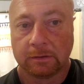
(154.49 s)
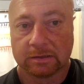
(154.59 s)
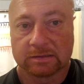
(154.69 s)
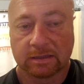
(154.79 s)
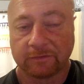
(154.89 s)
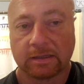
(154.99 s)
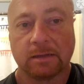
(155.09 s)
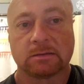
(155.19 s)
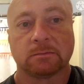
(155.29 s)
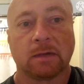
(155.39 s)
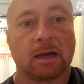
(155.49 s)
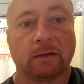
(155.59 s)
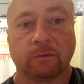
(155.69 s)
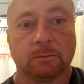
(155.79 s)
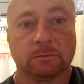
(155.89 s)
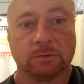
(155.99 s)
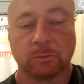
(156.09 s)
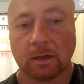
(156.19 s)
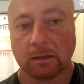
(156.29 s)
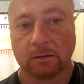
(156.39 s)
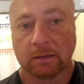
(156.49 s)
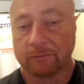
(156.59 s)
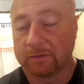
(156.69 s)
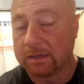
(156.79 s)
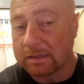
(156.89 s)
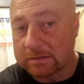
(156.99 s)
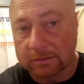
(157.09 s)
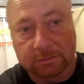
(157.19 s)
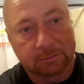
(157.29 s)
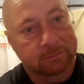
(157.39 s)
Let's see if it keeps my eye from swelling. If it doesn't,